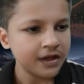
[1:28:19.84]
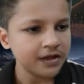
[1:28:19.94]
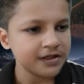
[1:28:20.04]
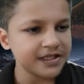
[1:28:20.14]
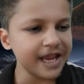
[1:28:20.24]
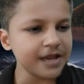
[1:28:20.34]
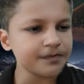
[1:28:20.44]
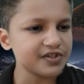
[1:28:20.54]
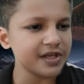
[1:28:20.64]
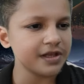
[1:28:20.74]
The name
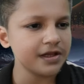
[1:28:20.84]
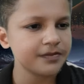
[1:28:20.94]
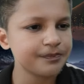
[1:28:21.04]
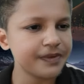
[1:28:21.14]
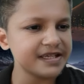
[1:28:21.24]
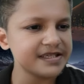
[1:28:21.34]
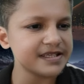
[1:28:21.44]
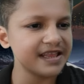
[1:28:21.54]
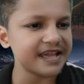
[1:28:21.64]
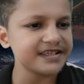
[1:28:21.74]
still brings
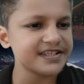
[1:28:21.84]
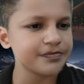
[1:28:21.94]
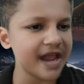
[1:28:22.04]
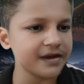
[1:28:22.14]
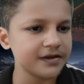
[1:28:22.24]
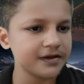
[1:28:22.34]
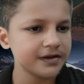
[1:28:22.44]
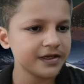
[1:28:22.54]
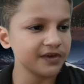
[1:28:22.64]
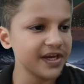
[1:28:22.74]
a light smile,
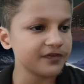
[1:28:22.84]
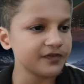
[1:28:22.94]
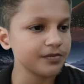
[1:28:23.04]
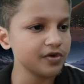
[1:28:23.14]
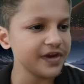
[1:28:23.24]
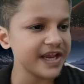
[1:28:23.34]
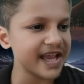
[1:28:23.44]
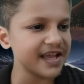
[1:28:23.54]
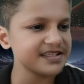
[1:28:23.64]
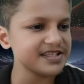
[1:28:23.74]
even if the movie
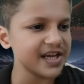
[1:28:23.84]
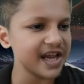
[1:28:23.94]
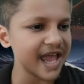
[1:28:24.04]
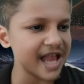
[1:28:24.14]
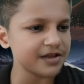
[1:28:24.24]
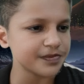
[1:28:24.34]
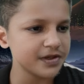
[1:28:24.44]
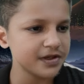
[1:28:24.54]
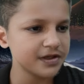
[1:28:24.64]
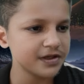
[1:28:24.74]
can't help
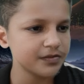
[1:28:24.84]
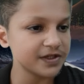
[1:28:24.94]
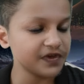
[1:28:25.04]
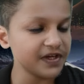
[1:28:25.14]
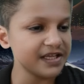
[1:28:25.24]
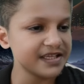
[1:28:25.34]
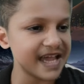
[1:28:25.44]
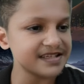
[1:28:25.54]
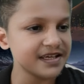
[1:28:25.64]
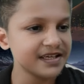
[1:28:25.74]
but feels
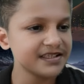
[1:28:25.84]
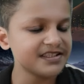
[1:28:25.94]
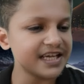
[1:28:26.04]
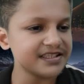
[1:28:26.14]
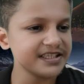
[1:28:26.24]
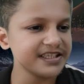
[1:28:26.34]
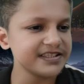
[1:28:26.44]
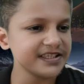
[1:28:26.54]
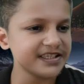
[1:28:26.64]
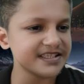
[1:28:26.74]
as deadly
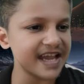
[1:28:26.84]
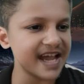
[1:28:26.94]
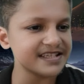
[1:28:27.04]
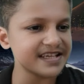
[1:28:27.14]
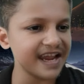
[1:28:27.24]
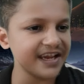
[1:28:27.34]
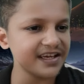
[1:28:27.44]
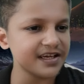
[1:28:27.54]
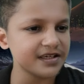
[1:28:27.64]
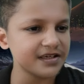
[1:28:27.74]
serious as
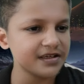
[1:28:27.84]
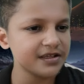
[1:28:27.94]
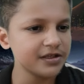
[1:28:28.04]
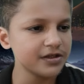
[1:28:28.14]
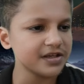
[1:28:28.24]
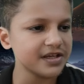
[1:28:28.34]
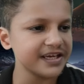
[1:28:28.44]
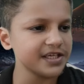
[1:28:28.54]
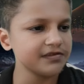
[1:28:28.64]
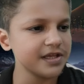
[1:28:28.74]
any other
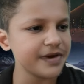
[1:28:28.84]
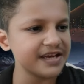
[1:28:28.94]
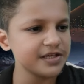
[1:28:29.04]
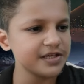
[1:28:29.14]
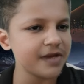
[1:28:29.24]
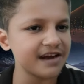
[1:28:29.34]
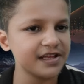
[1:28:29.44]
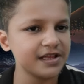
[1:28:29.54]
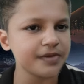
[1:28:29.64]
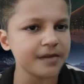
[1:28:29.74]
lucratively branded
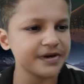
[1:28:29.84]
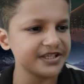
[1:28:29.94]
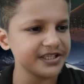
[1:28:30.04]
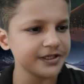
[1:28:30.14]
Marvel property.